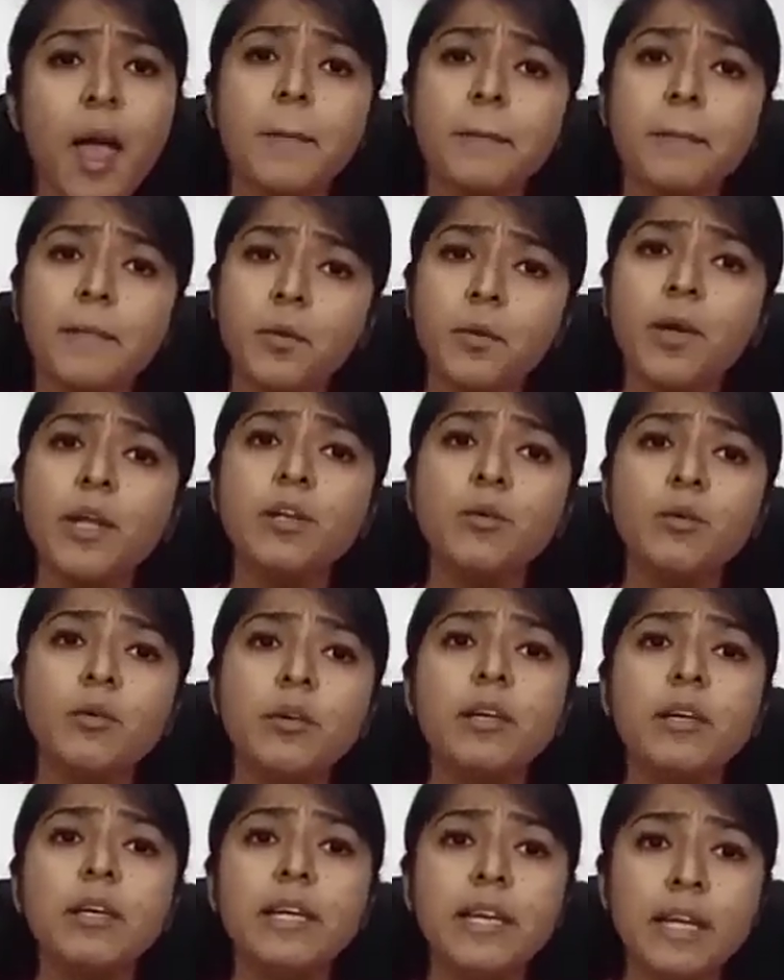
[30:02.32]
but when you
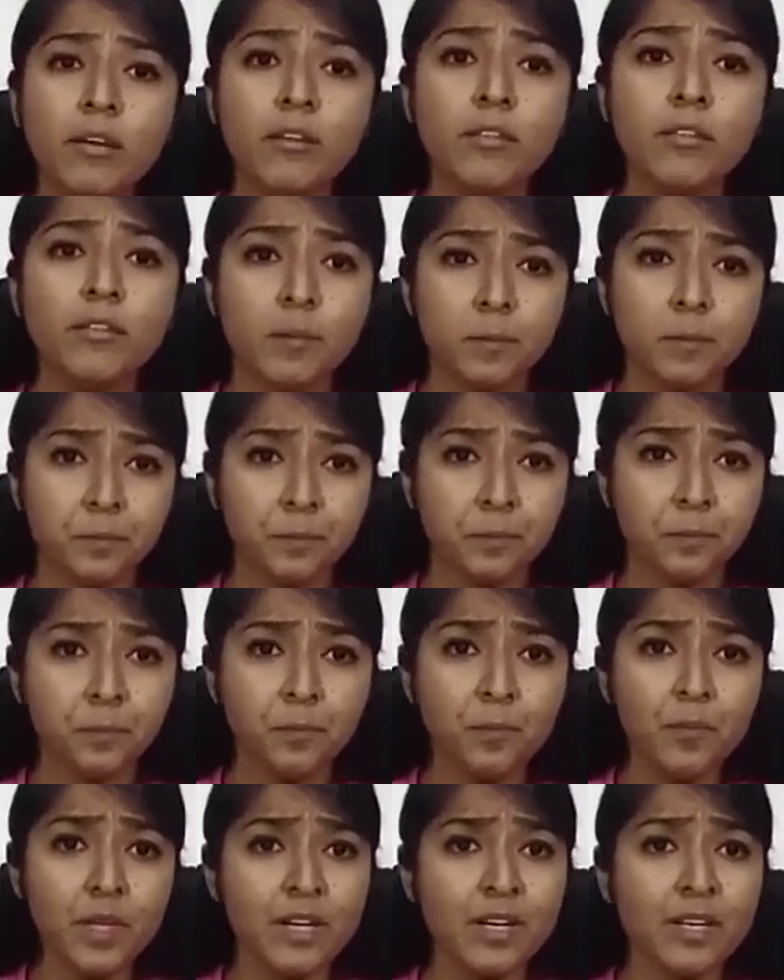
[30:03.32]
leave
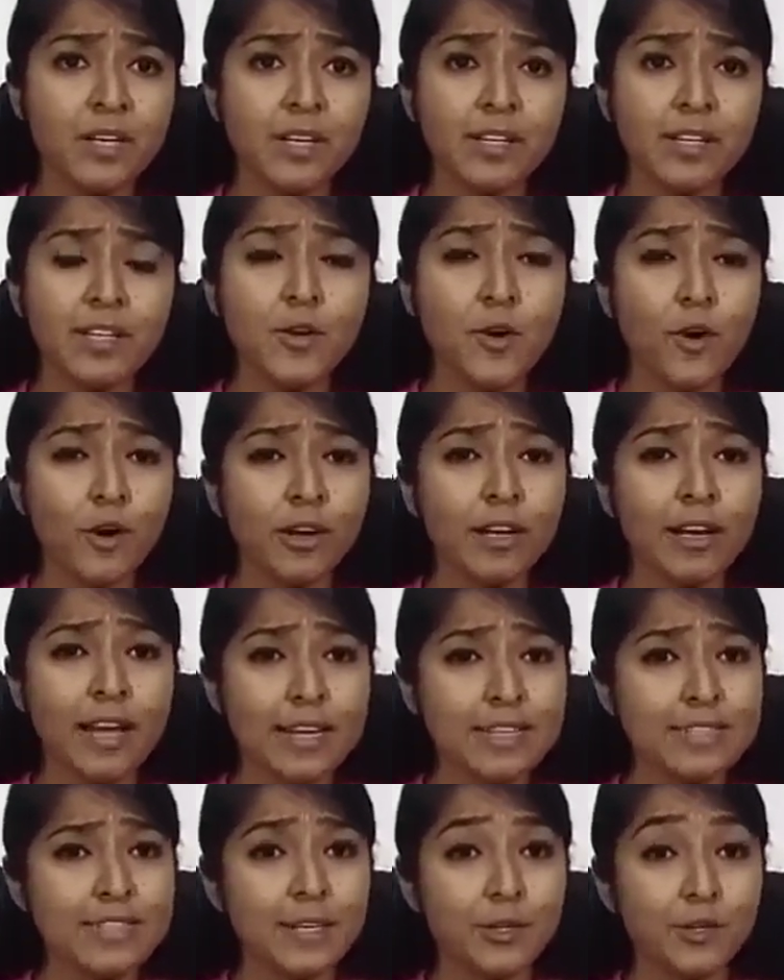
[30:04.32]
the
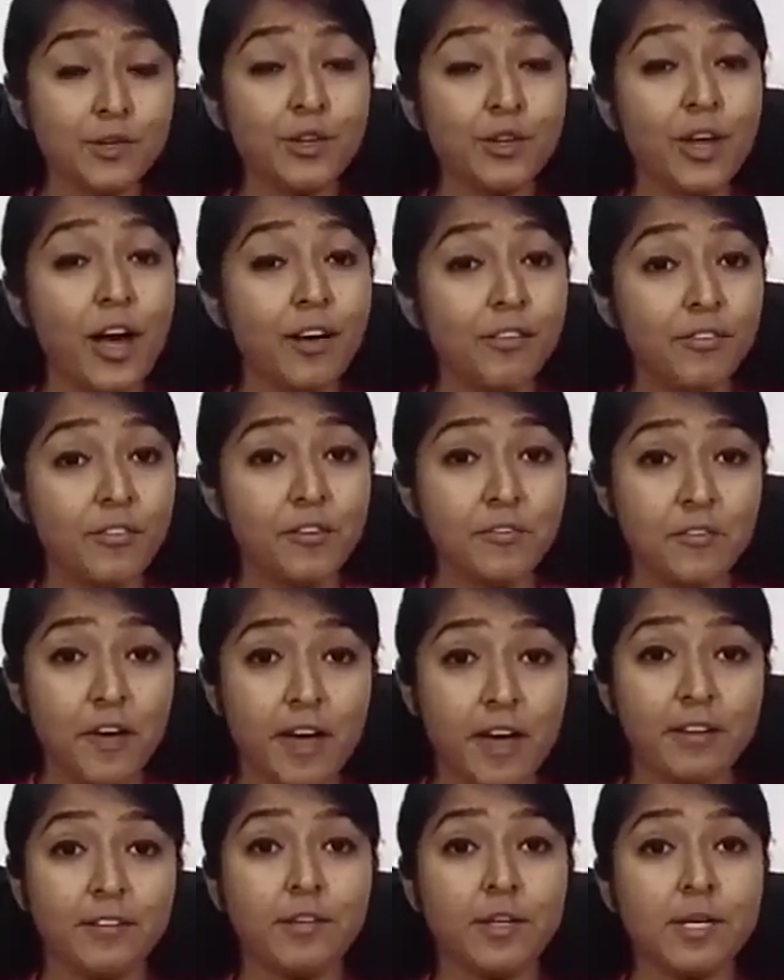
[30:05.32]
organization after
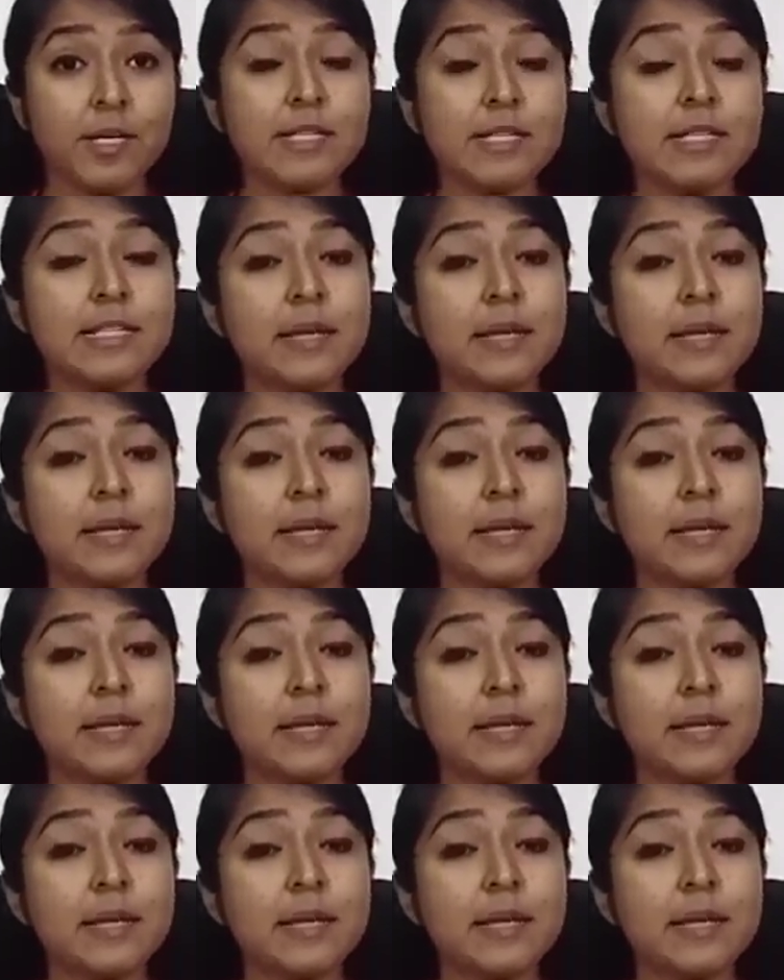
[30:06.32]
5 years,